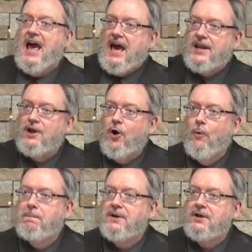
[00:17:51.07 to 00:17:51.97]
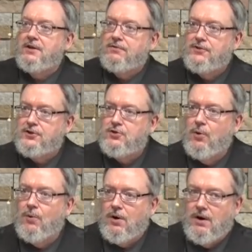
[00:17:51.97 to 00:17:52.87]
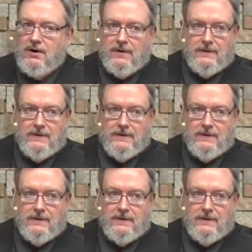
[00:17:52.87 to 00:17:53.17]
and it opened the door